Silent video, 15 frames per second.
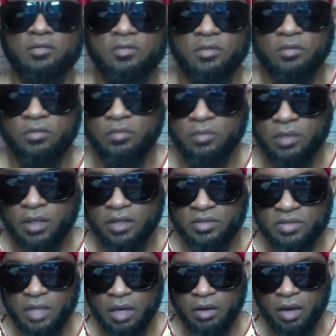So, like I
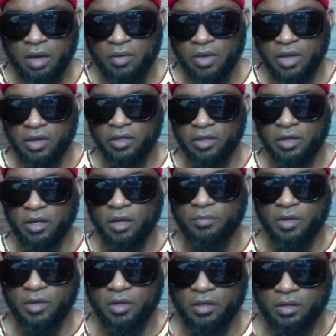said, I'll, I'll edit it
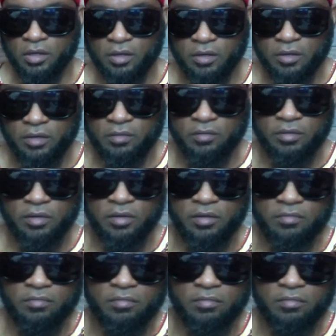up and, uh, and